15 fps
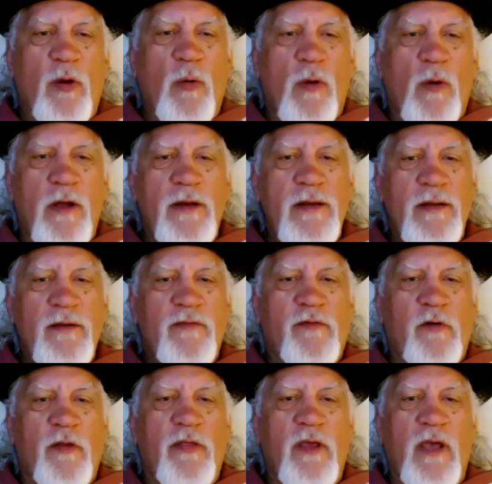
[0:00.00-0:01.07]
everyone,
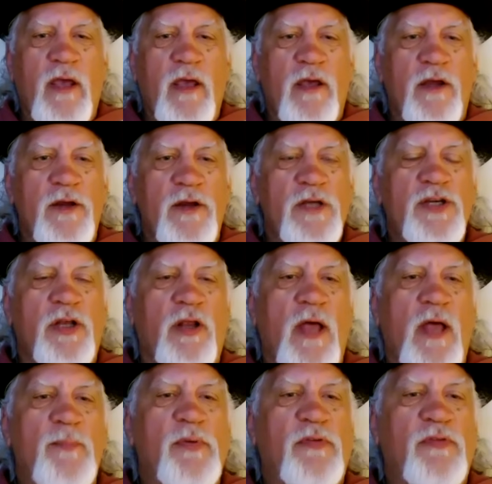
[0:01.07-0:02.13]
for the
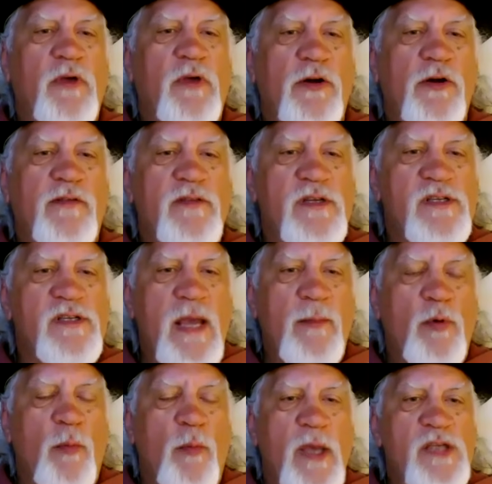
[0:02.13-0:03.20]
initial episode of the
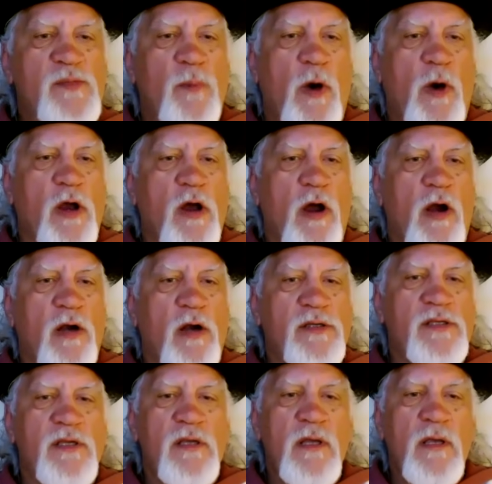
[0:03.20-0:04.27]
SABR Baseball
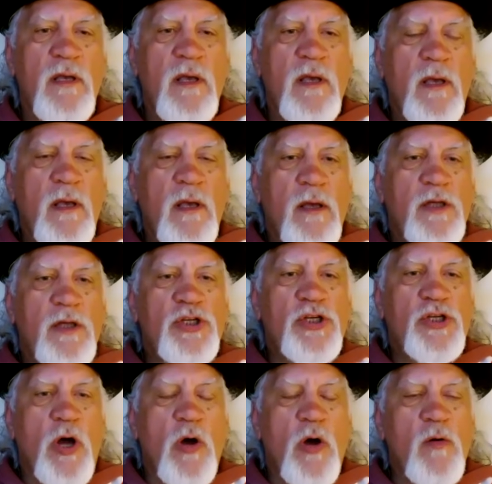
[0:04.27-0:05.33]
Cards
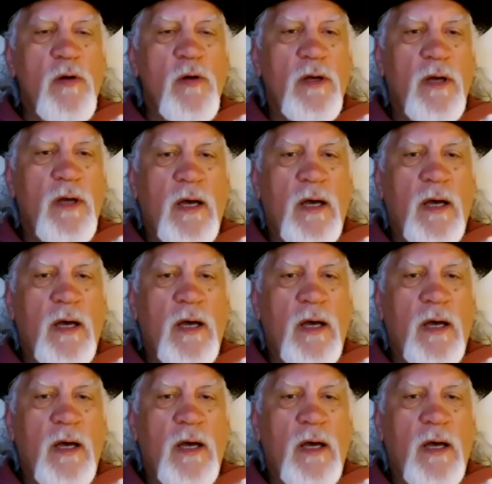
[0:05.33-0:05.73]
show.